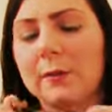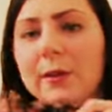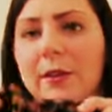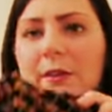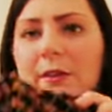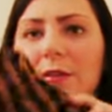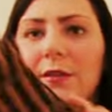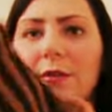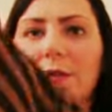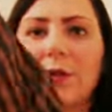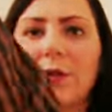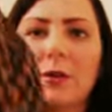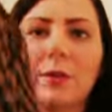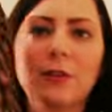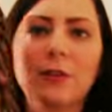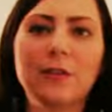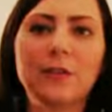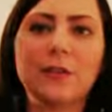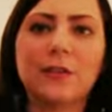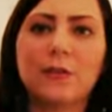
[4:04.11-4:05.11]
Minnesota,
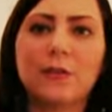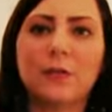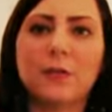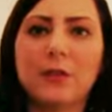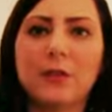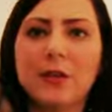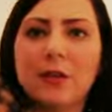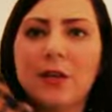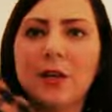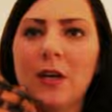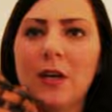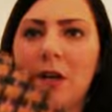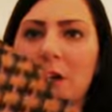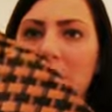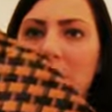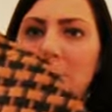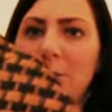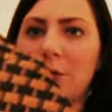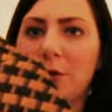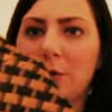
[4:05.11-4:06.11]
which is a really
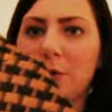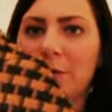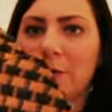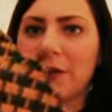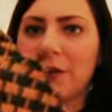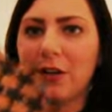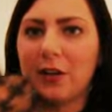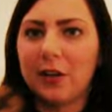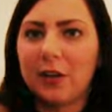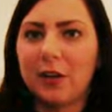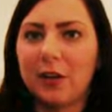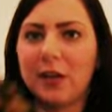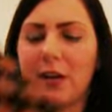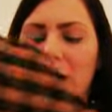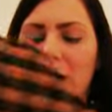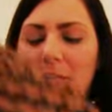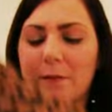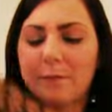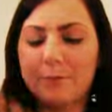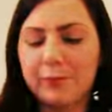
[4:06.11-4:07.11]
beautiful
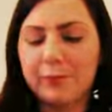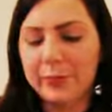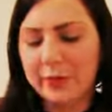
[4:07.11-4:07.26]
area,